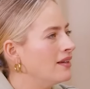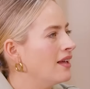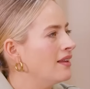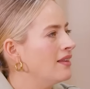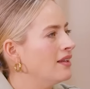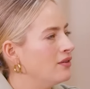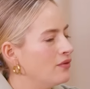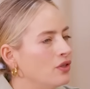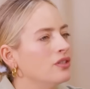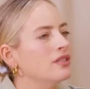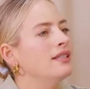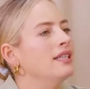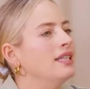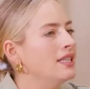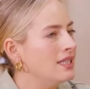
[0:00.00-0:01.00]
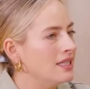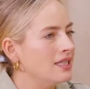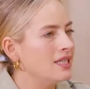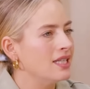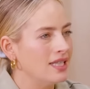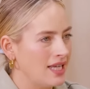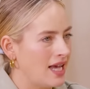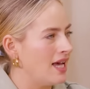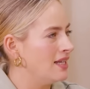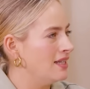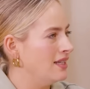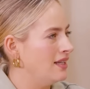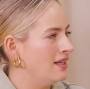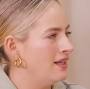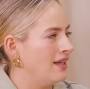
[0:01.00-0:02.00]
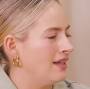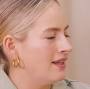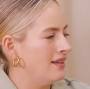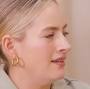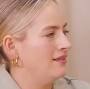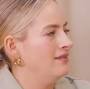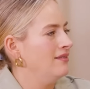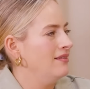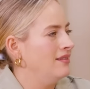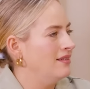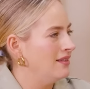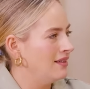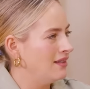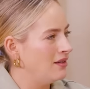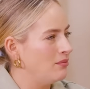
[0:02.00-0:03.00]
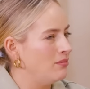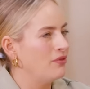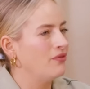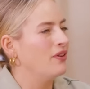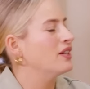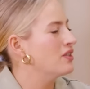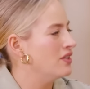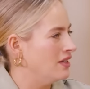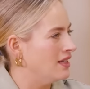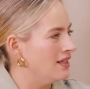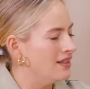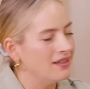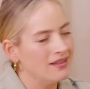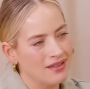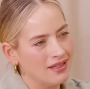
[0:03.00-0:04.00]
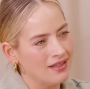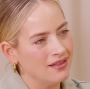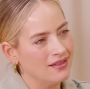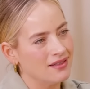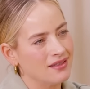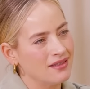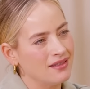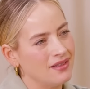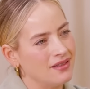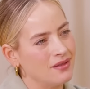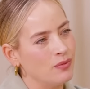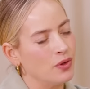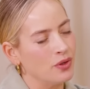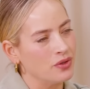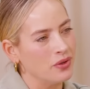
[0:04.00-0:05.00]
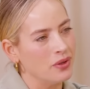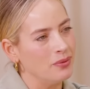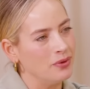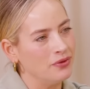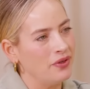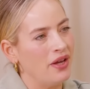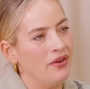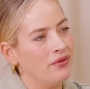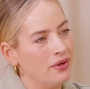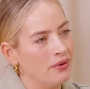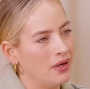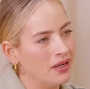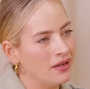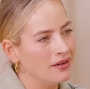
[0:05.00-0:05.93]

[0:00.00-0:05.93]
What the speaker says: I think if you just lean into that like imperfection in it, then it's more enjoyable for everyone.